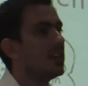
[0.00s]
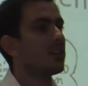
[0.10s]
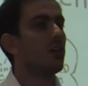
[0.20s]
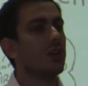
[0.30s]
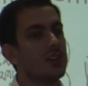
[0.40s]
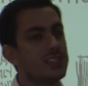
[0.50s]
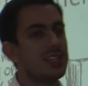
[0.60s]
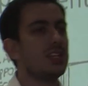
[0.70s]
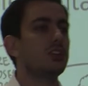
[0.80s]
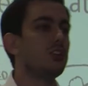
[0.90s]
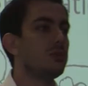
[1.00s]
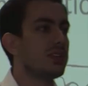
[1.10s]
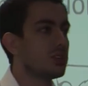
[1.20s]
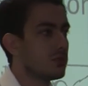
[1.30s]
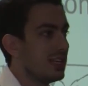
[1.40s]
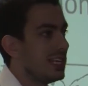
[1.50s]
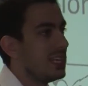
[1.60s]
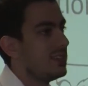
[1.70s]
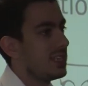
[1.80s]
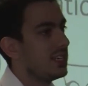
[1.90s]
The whole idea, groupthink's really
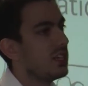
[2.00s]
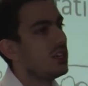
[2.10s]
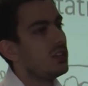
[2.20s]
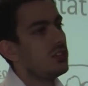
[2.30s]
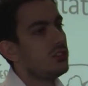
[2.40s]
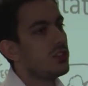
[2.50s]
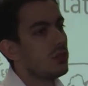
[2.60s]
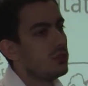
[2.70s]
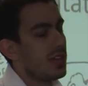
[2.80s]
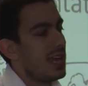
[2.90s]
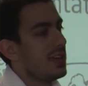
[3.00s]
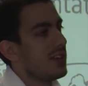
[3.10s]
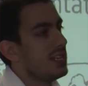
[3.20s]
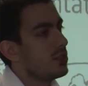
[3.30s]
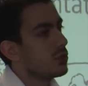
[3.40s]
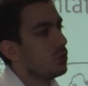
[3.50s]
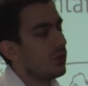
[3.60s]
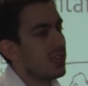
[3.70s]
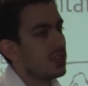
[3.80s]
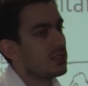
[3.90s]
easy. If any school
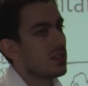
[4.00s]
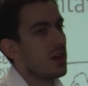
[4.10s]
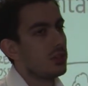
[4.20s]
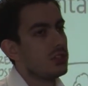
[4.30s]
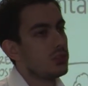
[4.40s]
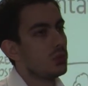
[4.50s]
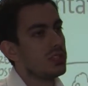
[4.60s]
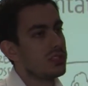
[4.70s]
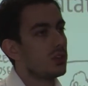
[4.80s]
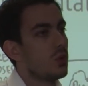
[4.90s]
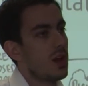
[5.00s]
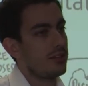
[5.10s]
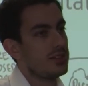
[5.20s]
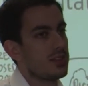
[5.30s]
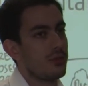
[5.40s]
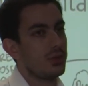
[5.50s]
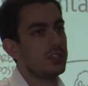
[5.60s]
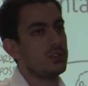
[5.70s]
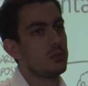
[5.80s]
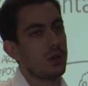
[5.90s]
thinks, I'm going to do all this inquiry stuff, we're
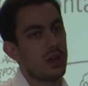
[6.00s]
going to do it